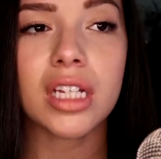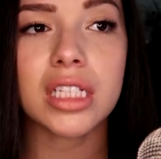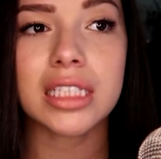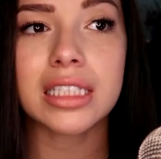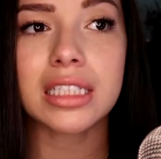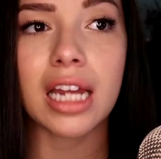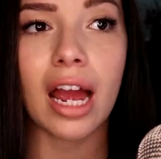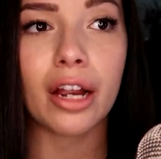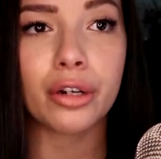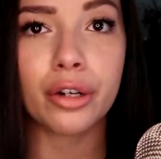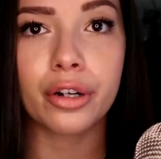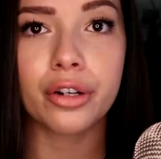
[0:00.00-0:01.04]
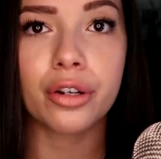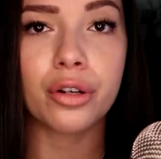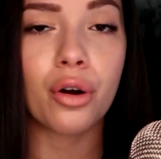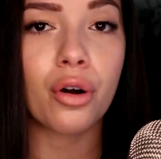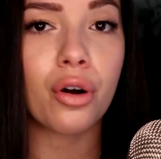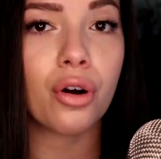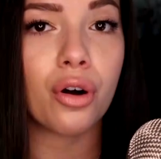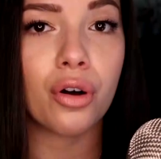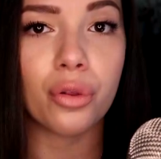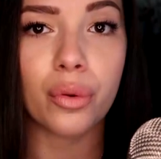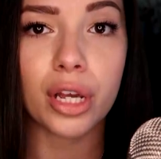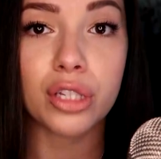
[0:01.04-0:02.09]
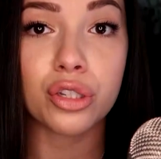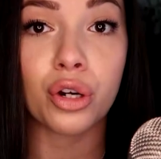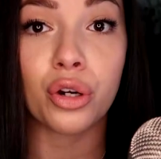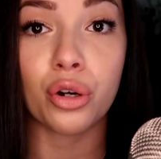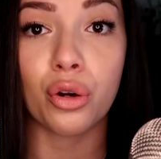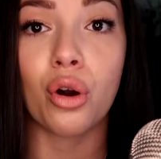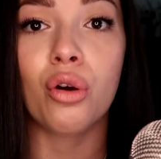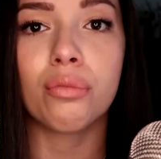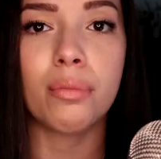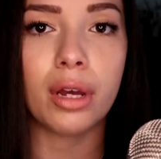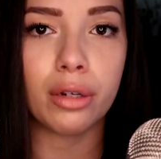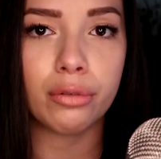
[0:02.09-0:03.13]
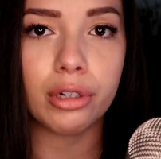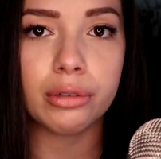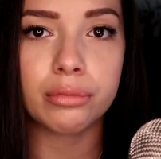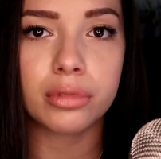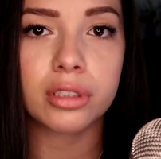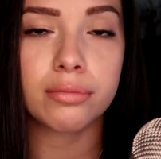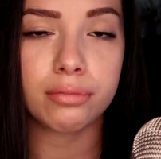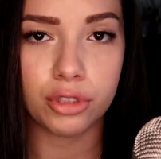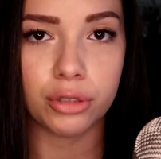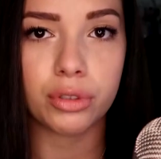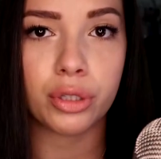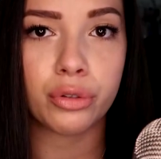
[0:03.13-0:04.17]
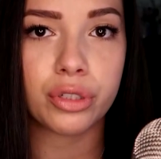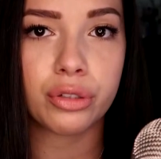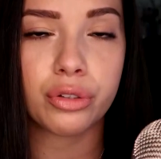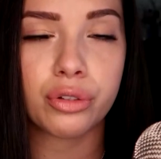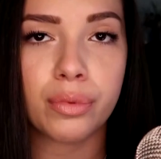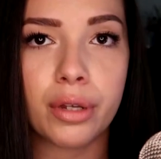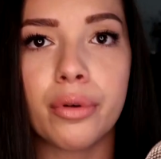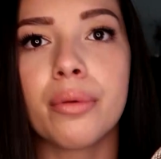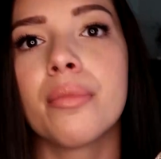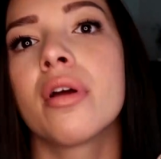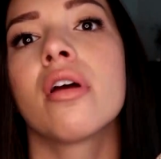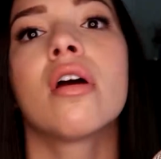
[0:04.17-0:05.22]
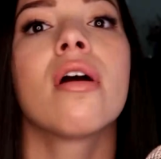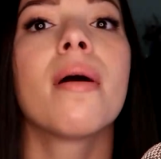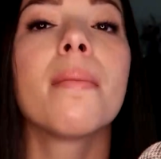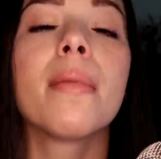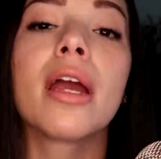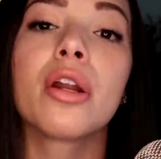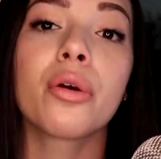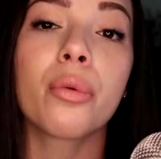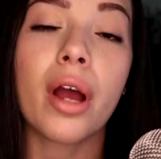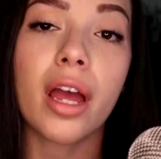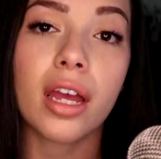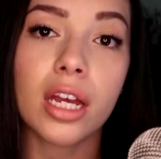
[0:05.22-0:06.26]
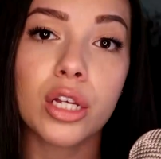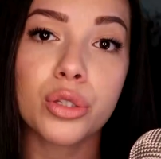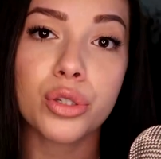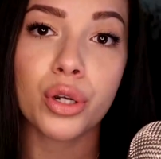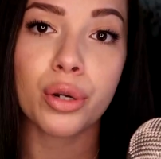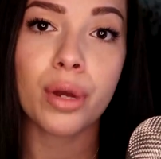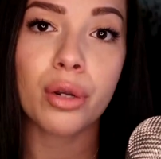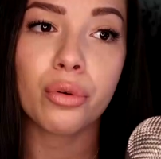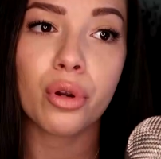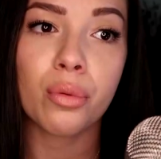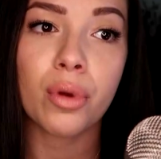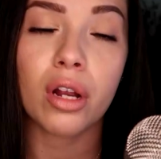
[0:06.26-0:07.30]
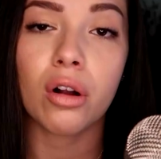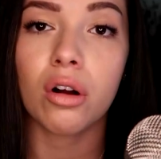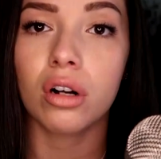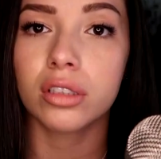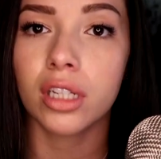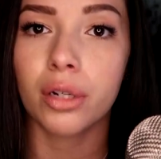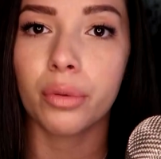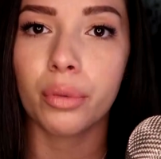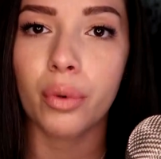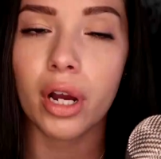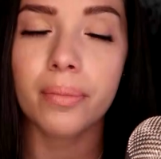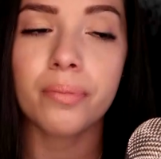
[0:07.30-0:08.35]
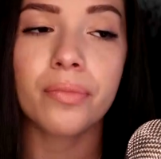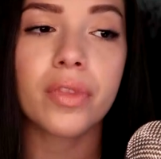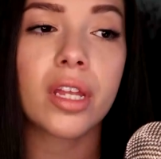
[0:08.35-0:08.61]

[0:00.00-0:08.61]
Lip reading: staggered all the way to her own bedroom, because she was in her sister's bedroom, made her way to her bedroom and called 911.